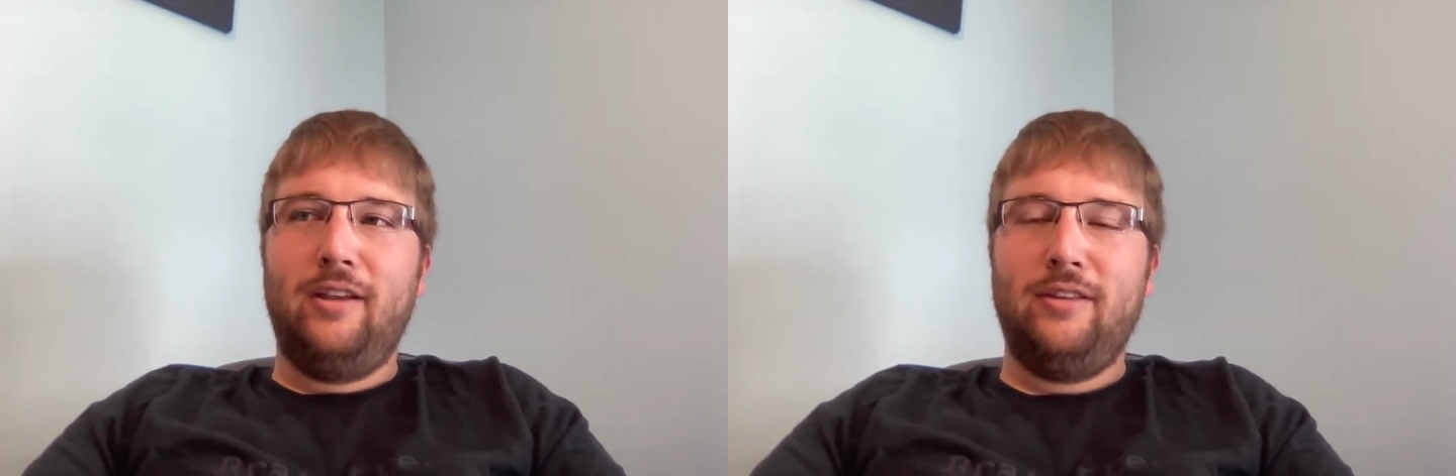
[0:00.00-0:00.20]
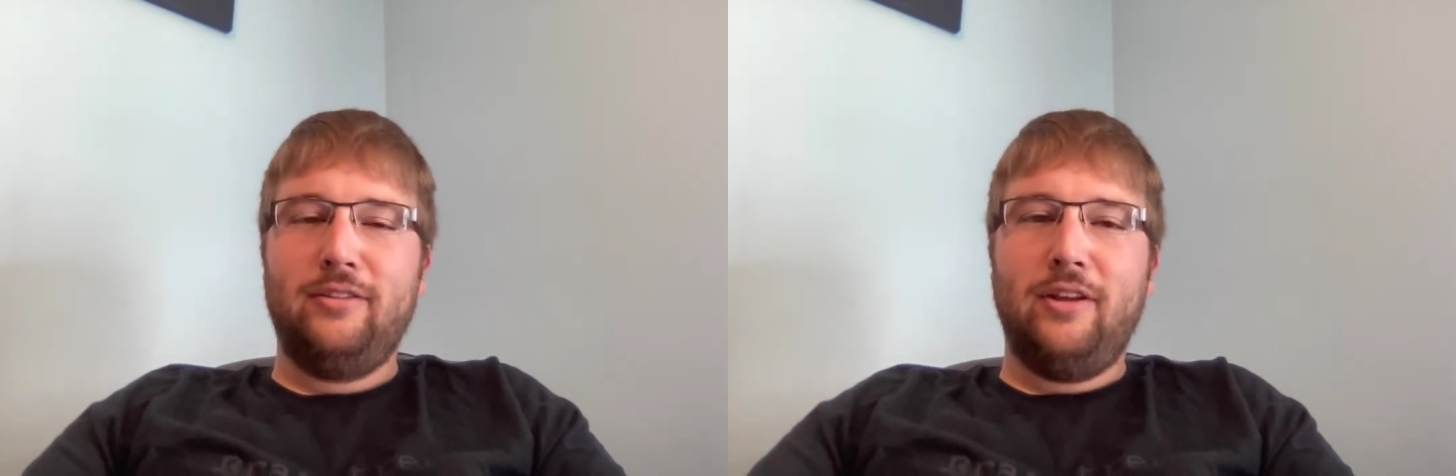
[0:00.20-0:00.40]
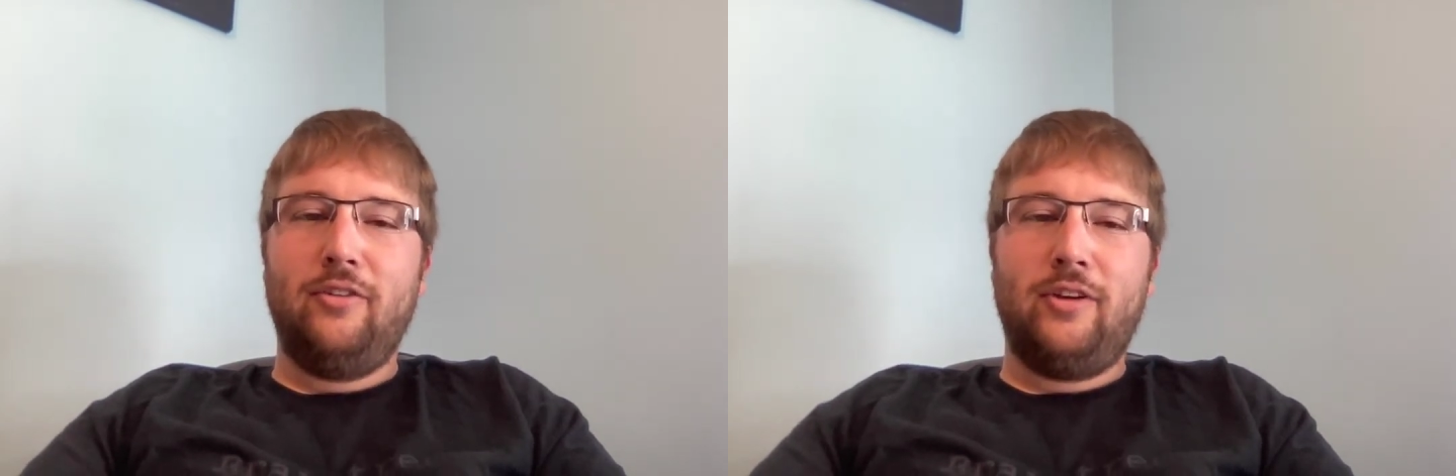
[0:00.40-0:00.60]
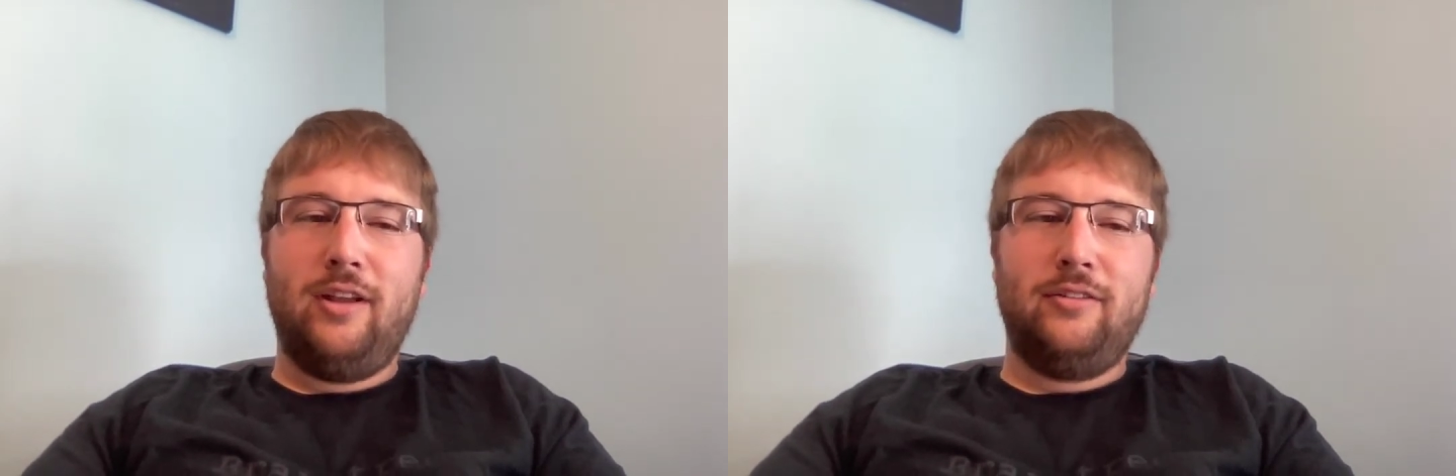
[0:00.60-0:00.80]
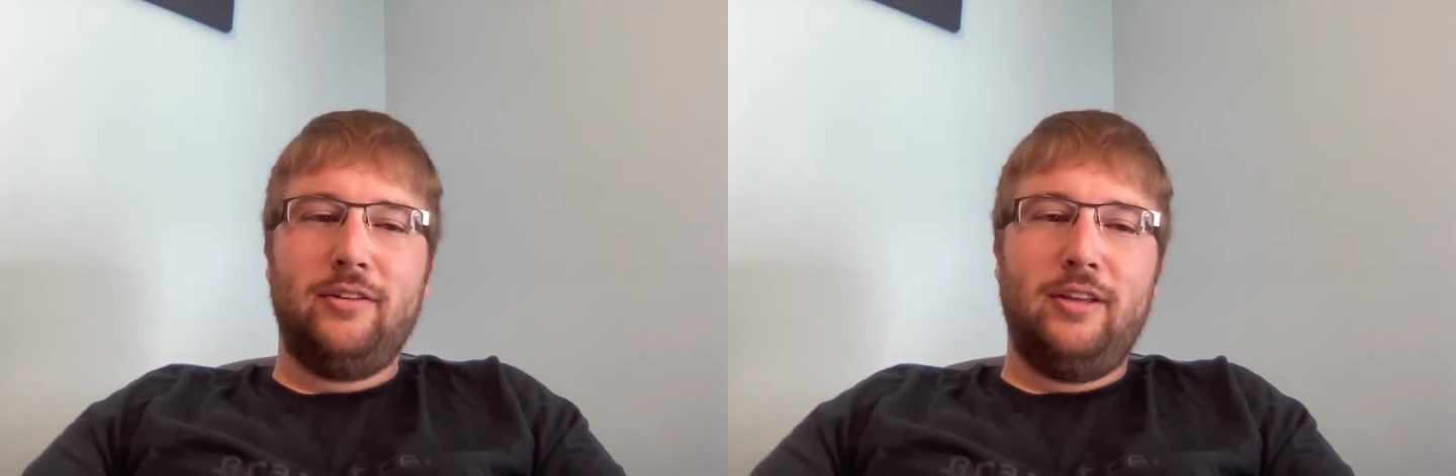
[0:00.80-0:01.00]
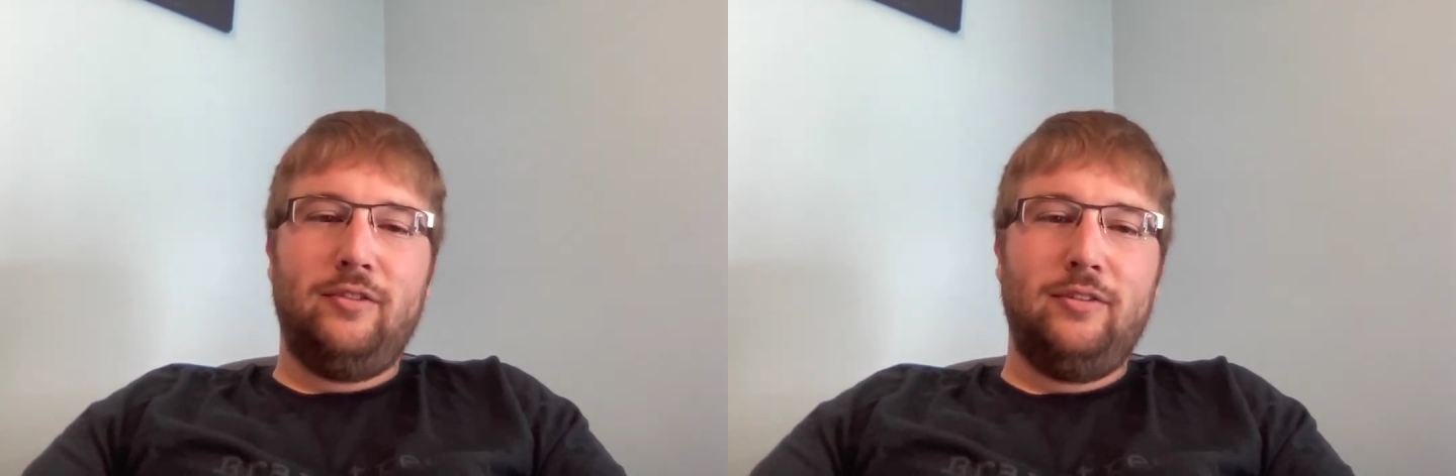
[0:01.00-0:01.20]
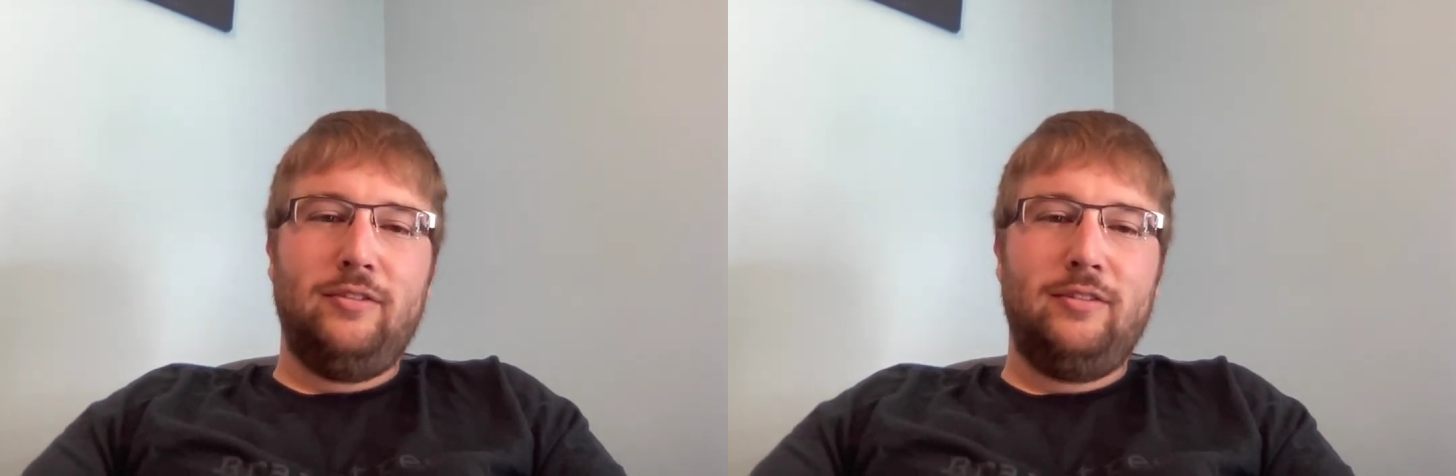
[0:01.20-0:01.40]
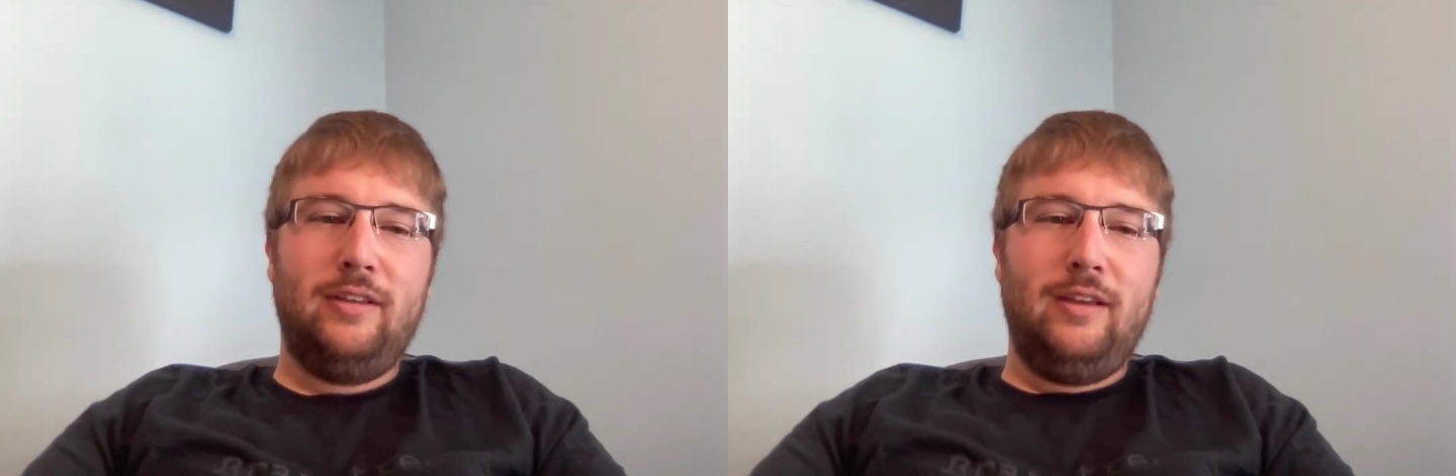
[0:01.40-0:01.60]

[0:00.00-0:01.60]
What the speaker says: these large constellations,